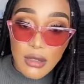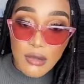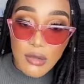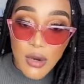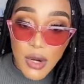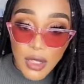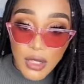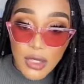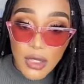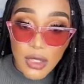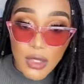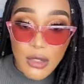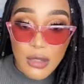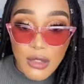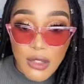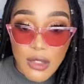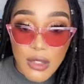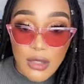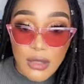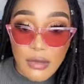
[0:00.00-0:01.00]

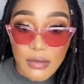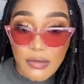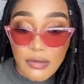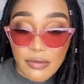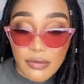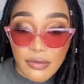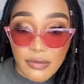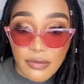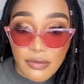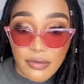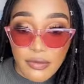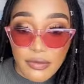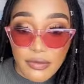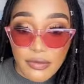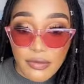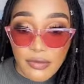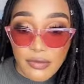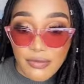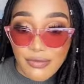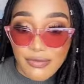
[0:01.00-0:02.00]
prosecution.
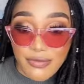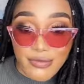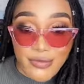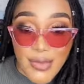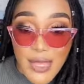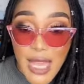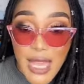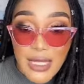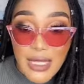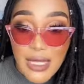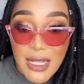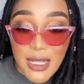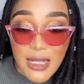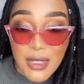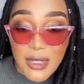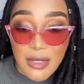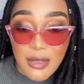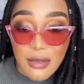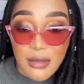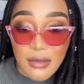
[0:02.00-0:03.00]
That's it,
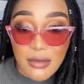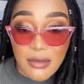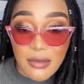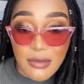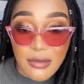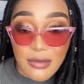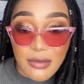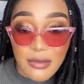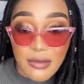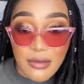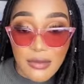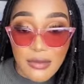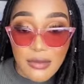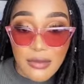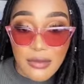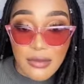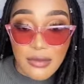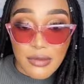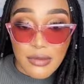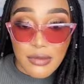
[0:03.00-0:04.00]

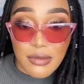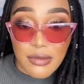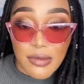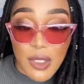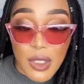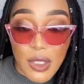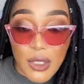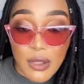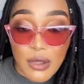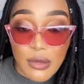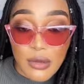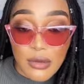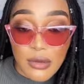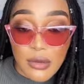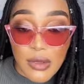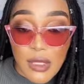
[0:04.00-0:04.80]
you know?